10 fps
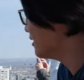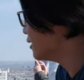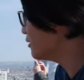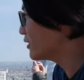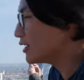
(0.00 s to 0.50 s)

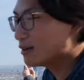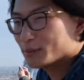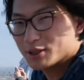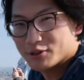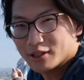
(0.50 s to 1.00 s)
And over here in
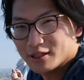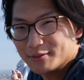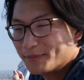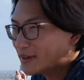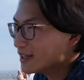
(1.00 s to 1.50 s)
Montreal,
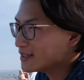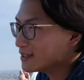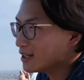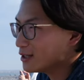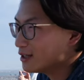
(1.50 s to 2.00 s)

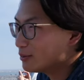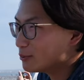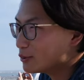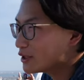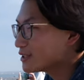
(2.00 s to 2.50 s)
it's a little
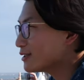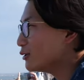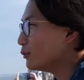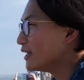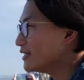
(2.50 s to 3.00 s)
bit more
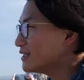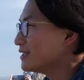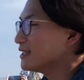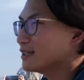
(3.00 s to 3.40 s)
slow paced.